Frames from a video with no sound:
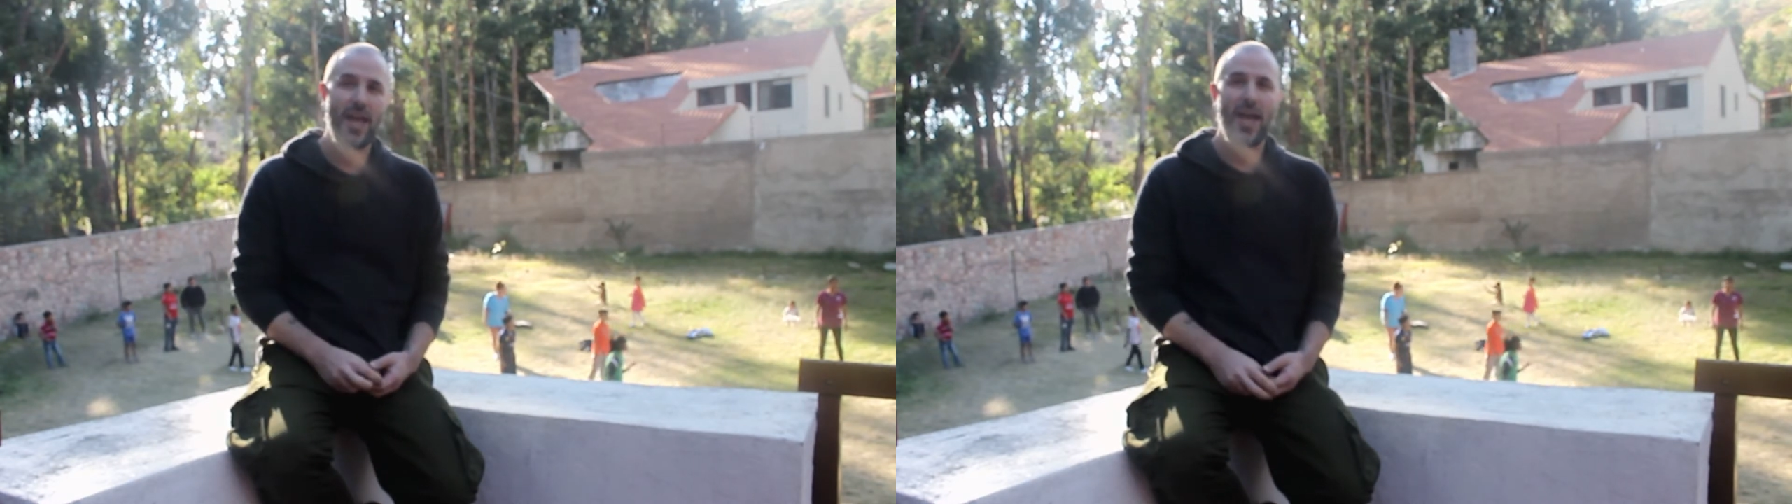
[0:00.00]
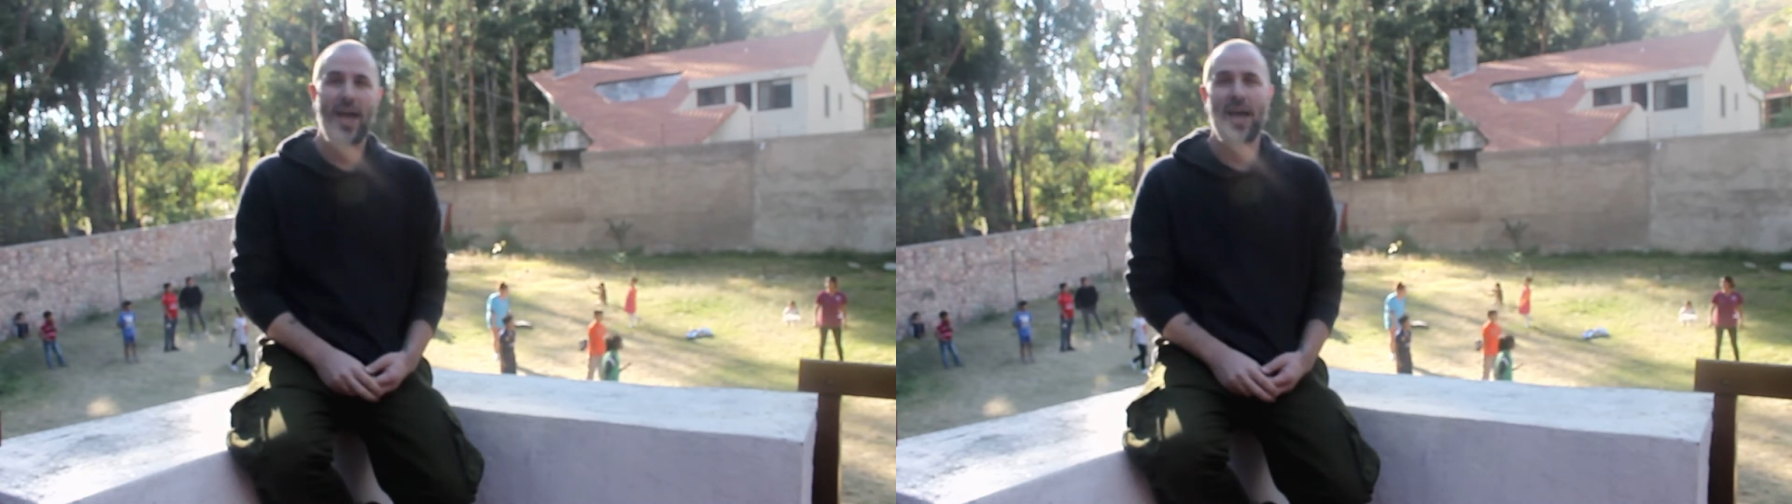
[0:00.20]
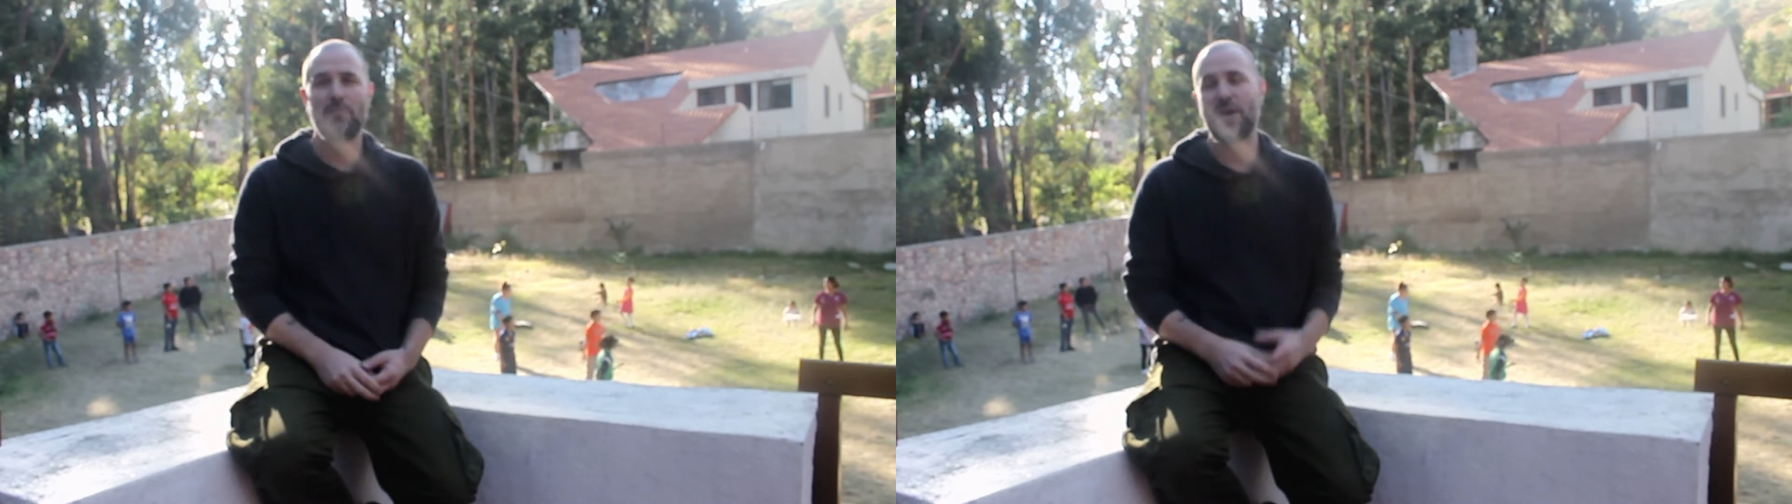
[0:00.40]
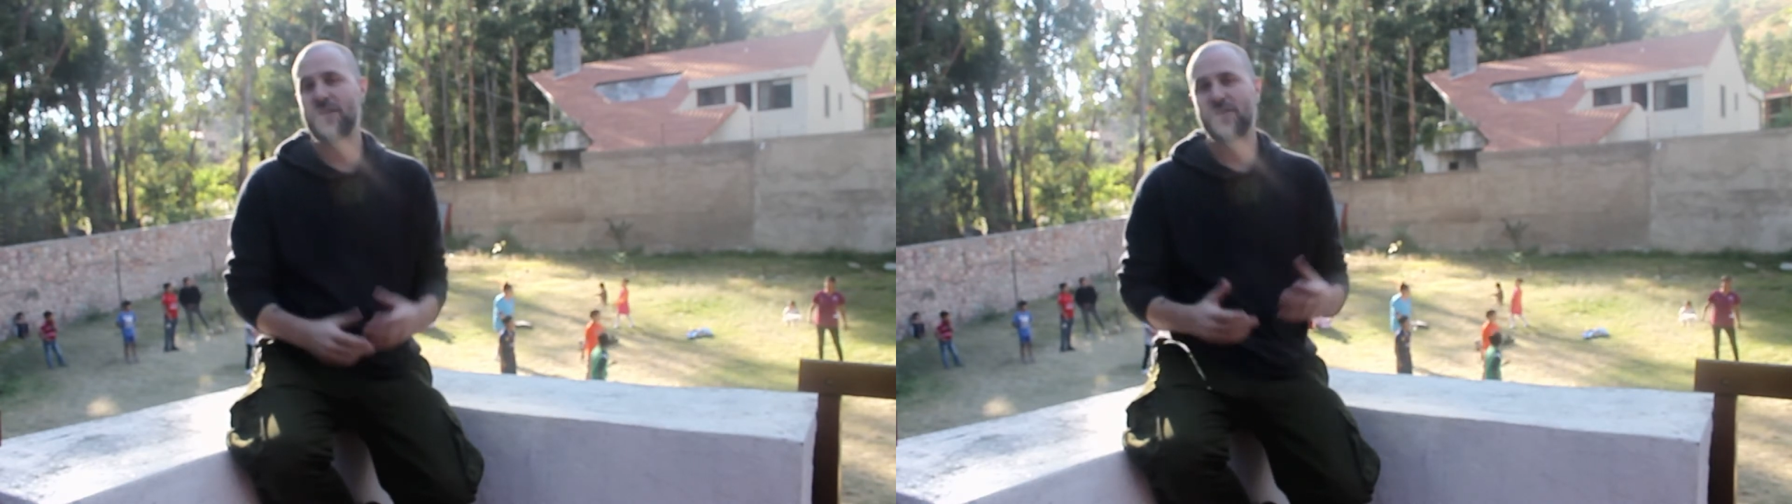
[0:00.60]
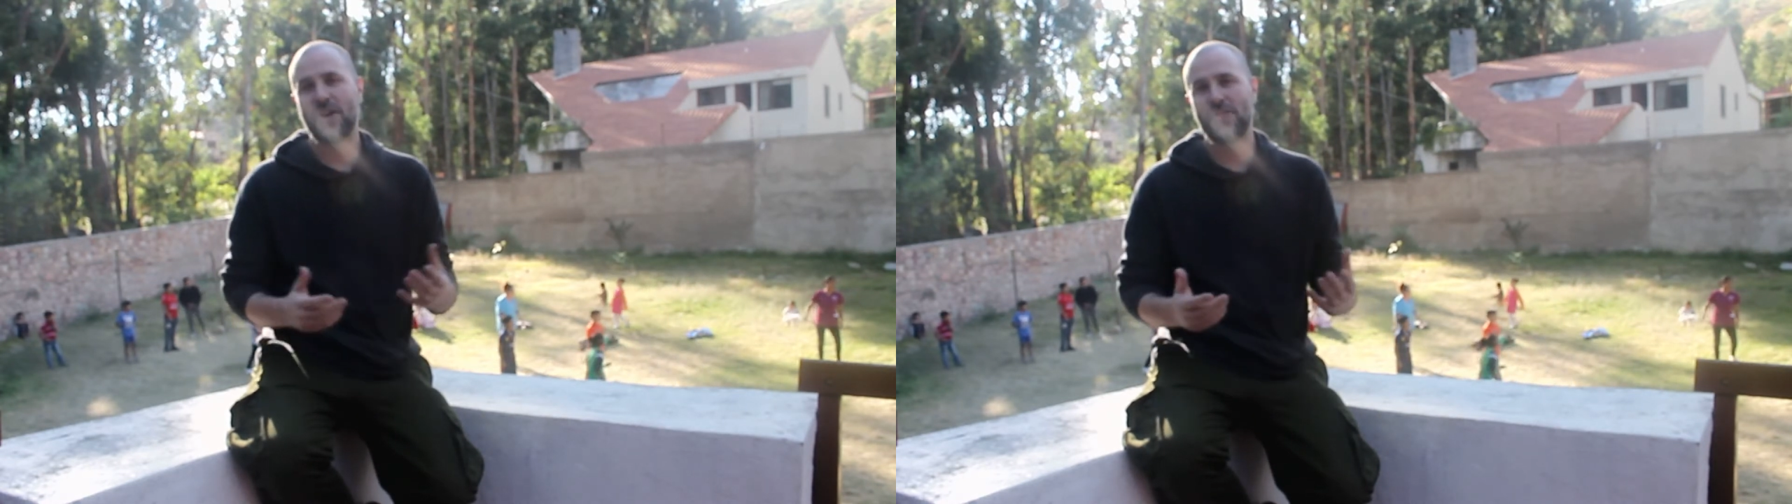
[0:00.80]
and
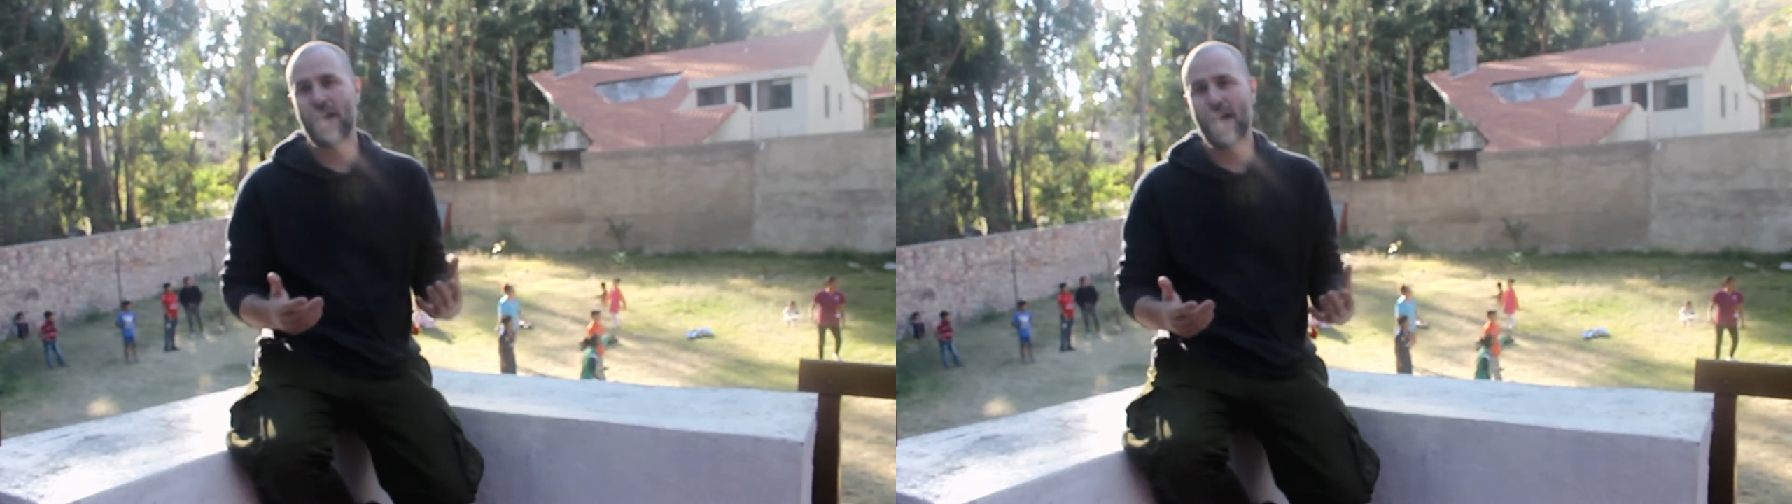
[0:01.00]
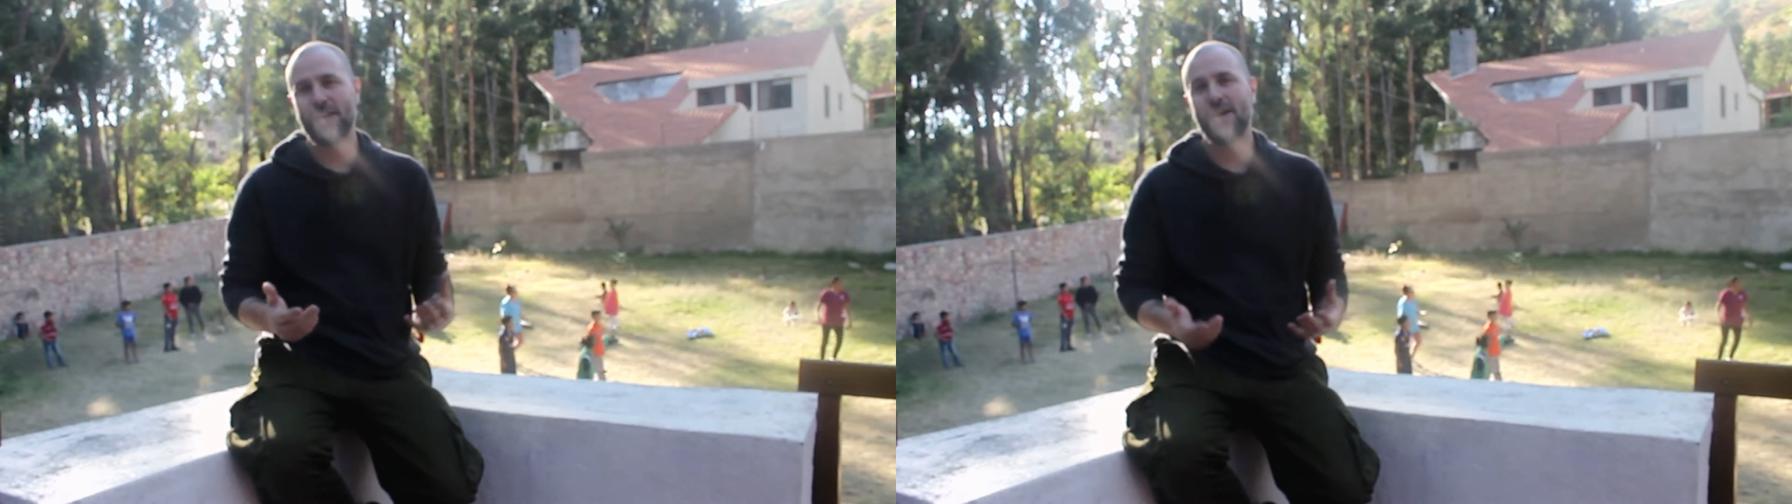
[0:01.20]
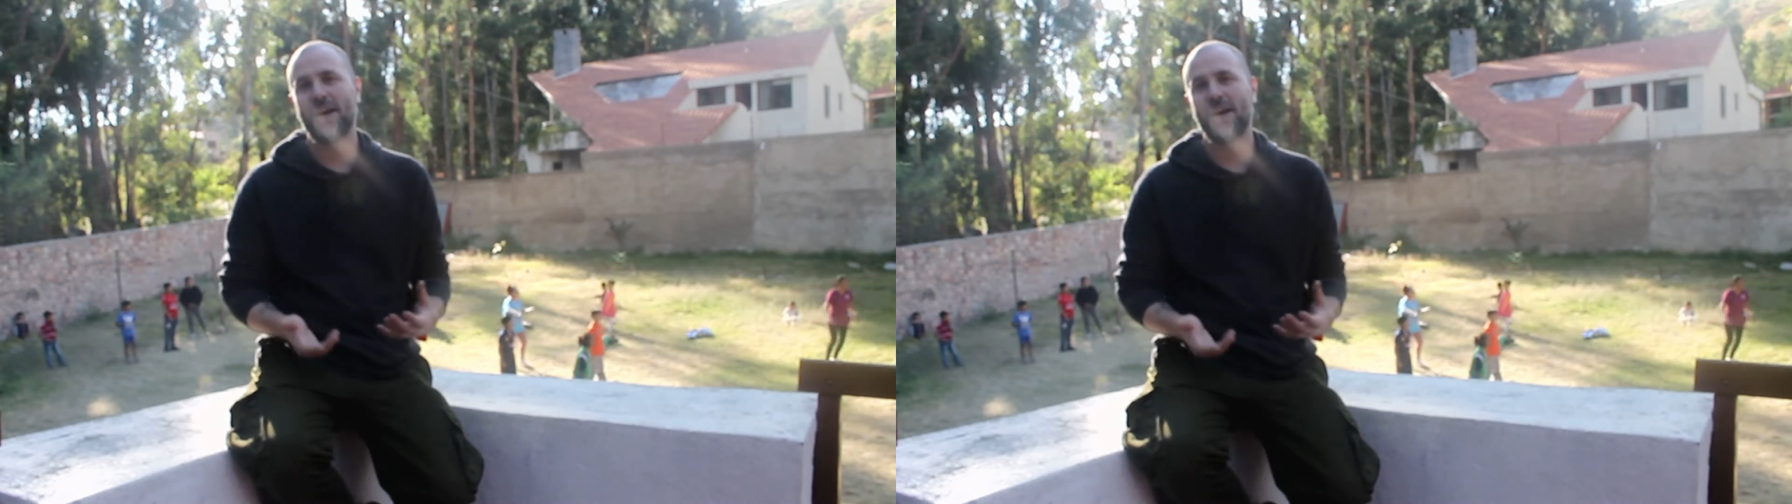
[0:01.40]
based on that,